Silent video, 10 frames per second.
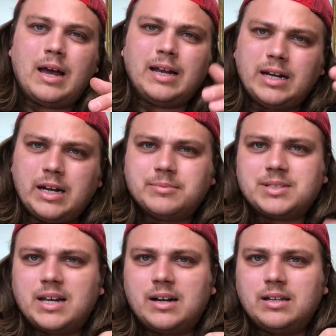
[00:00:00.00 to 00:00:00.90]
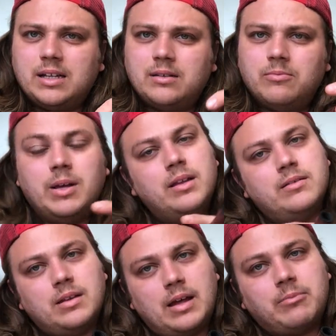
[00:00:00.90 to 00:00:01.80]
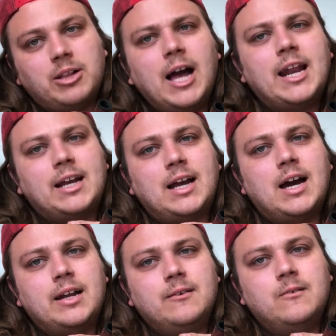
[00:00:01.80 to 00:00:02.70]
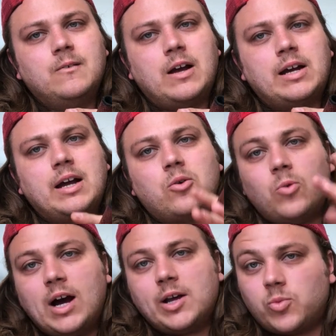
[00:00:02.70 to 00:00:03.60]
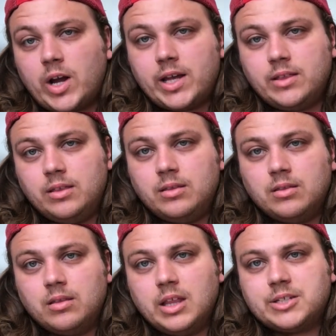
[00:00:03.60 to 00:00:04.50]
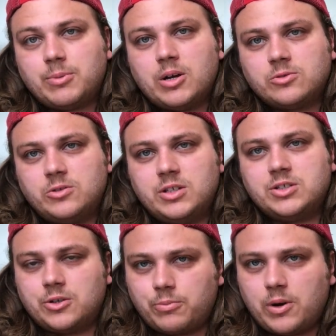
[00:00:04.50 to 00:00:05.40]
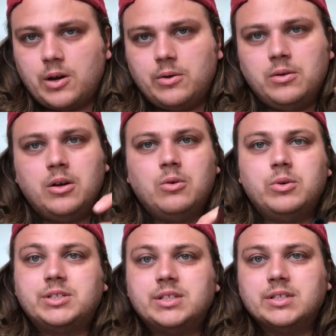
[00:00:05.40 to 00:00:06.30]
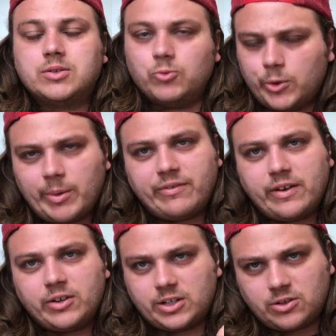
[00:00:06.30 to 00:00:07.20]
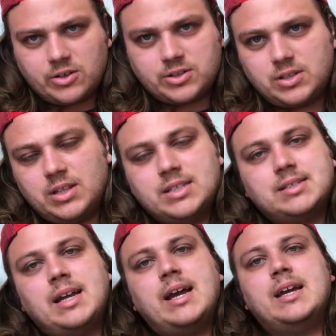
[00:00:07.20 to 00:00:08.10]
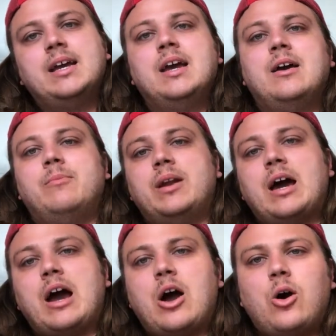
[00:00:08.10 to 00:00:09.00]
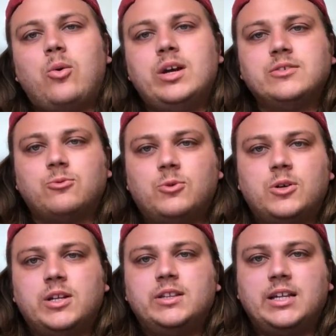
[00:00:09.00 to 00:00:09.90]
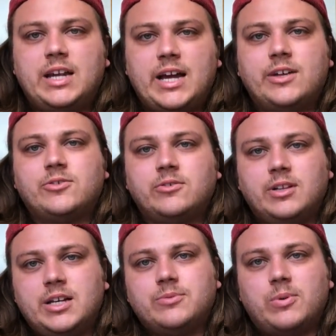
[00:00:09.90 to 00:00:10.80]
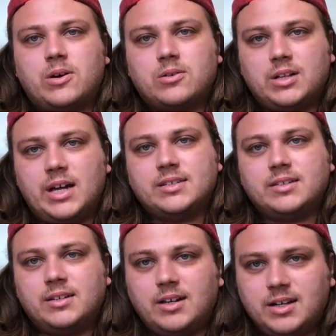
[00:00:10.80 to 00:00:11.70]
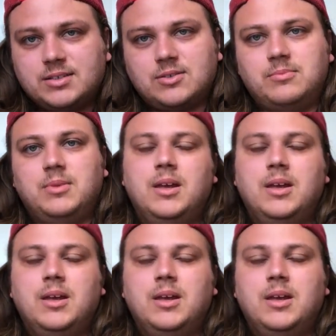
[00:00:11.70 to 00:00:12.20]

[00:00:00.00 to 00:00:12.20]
I ended up settling, but I'm glad I got it. I got a wine red Les Paul Traditional Pro, which is one of my favorite guitars to this day, but I always wanted the natural Les Paul Classic Custom.